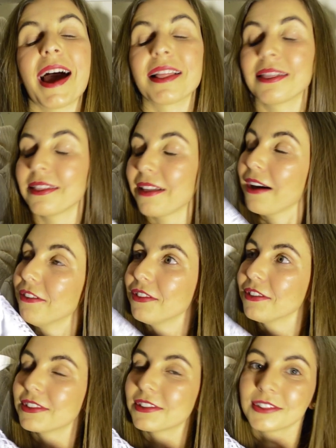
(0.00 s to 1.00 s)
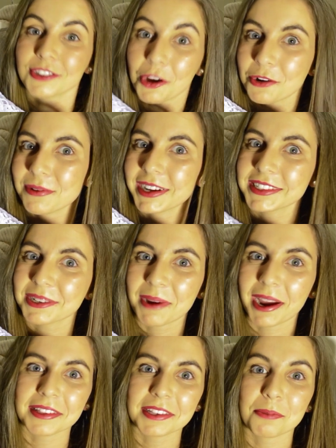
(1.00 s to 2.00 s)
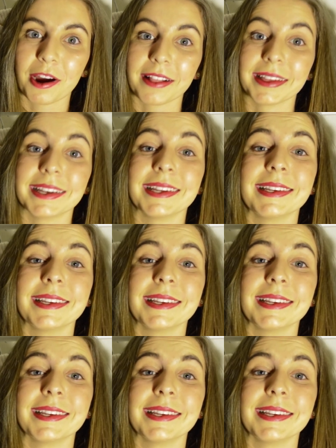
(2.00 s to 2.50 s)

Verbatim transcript: I love so much about this bralette,